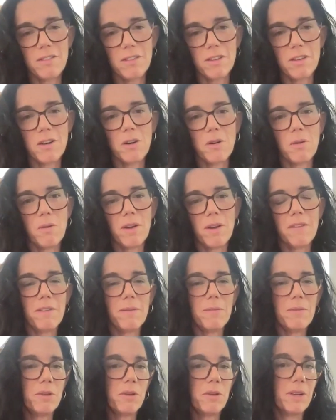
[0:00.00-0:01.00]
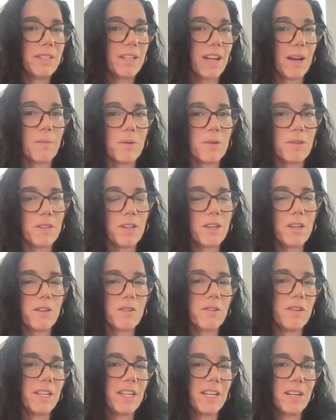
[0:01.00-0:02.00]
So if I'm doing
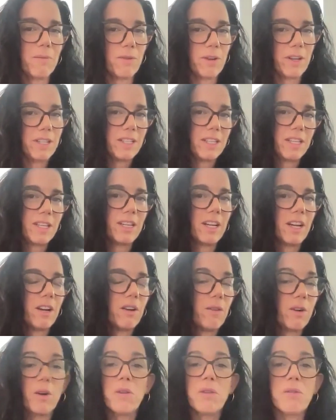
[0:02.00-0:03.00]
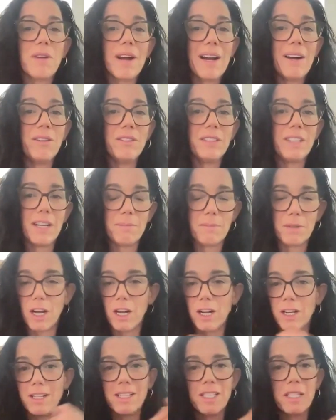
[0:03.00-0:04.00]
cybersecurity and I'm raising a growth round, I'm
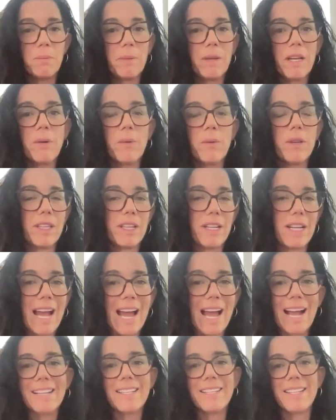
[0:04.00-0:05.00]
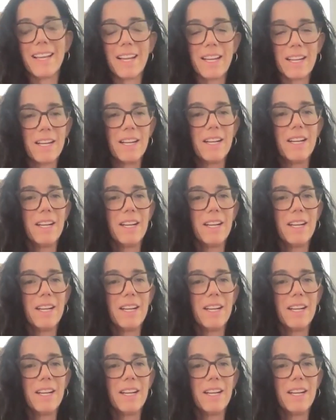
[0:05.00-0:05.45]
not going to speak with an ag tech